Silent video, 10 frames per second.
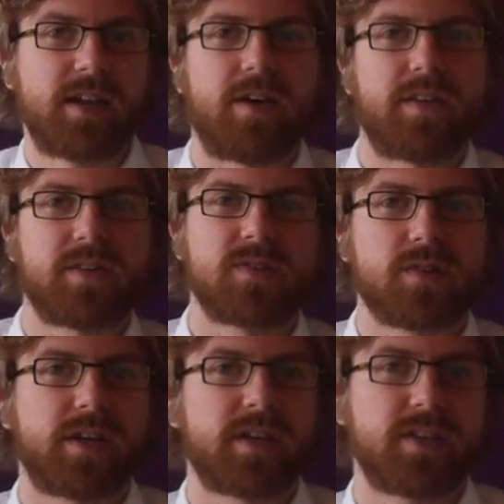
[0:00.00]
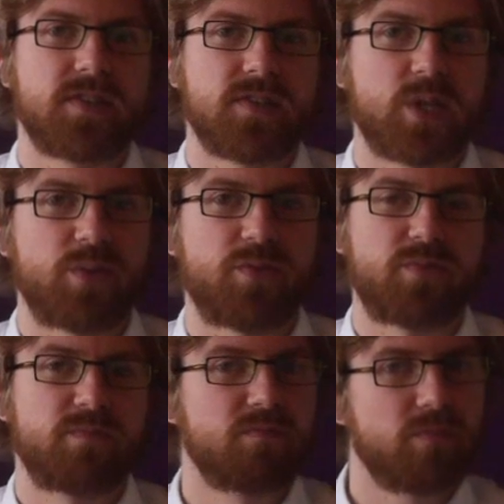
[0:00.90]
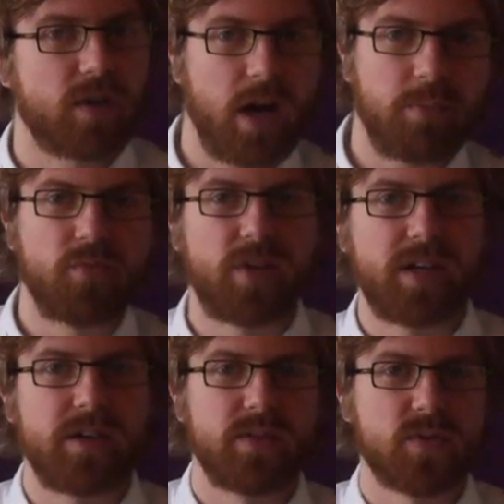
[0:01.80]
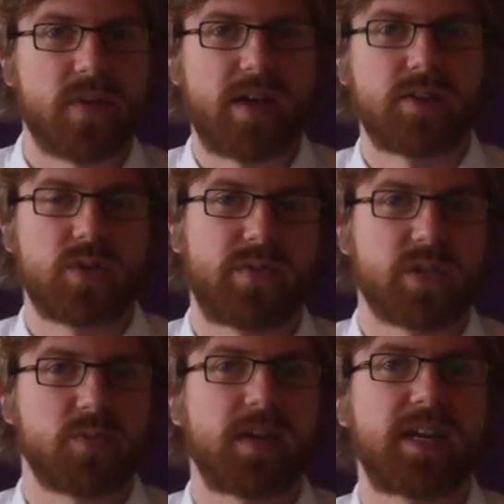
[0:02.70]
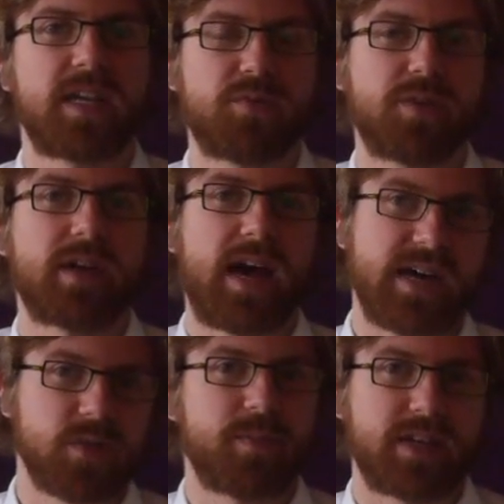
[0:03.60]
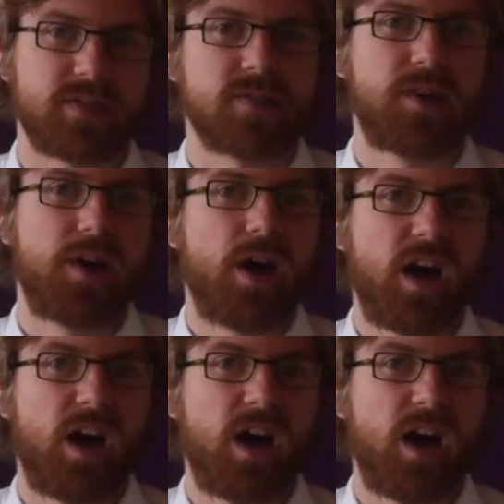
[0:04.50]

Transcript: Now, this is going to consist of a couple videos that sort of explain different aspects